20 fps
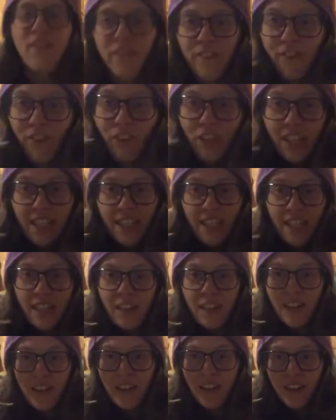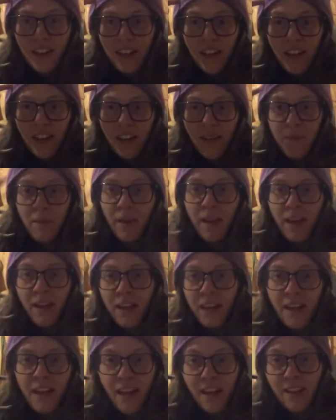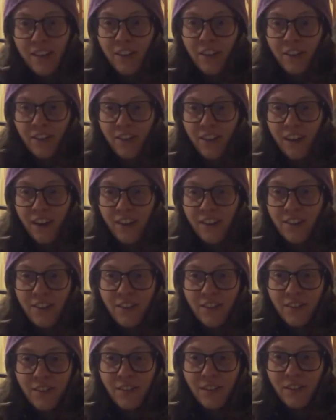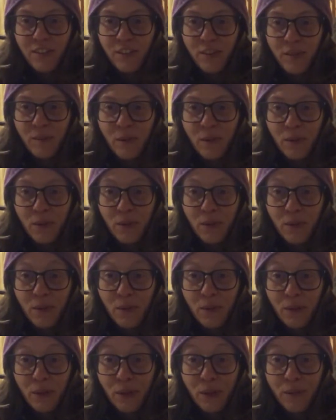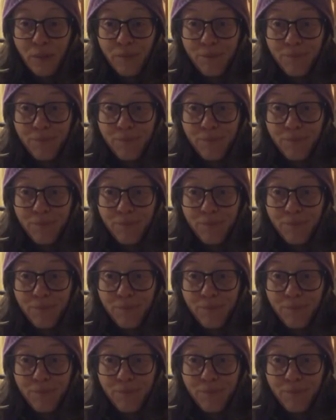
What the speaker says: Freezing in my garage, so I'm gonna try to make this quick.